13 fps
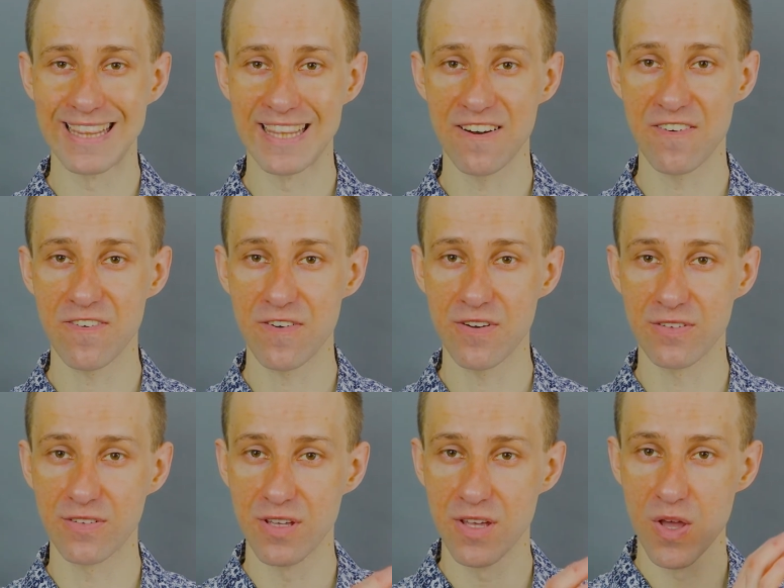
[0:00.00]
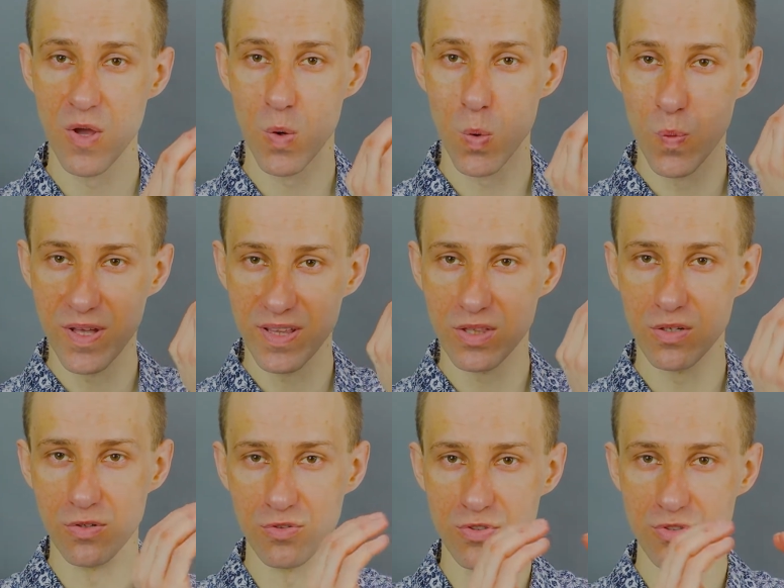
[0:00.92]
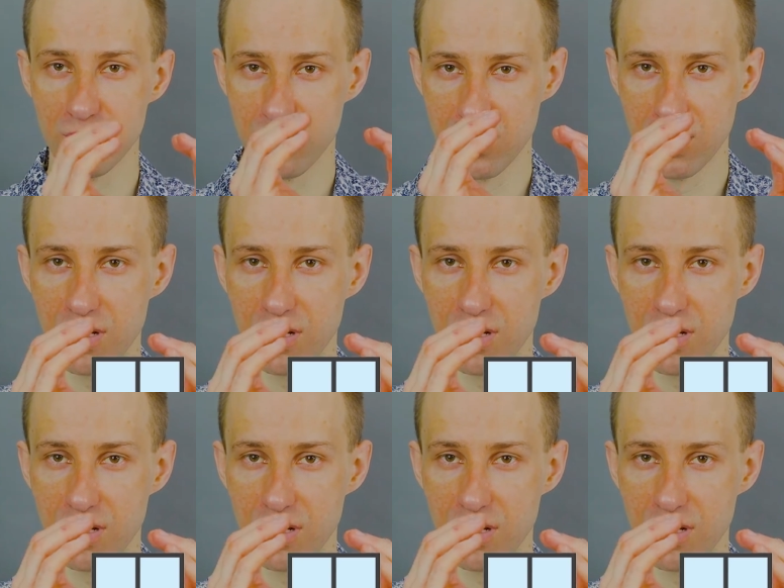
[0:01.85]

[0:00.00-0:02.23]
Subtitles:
different windows,